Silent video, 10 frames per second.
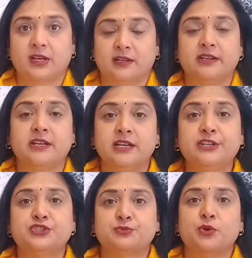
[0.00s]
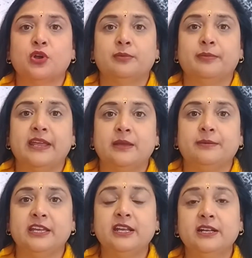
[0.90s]
A really small
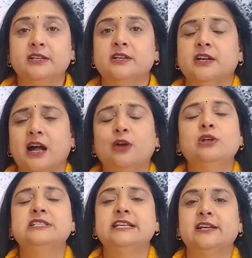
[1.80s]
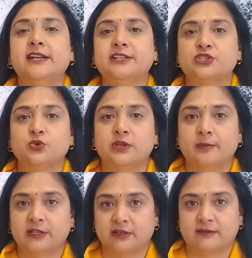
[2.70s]
baby, how does he connect to the
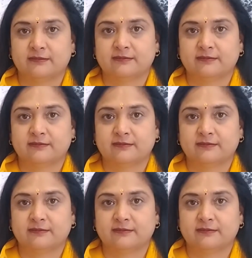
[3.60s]
mother?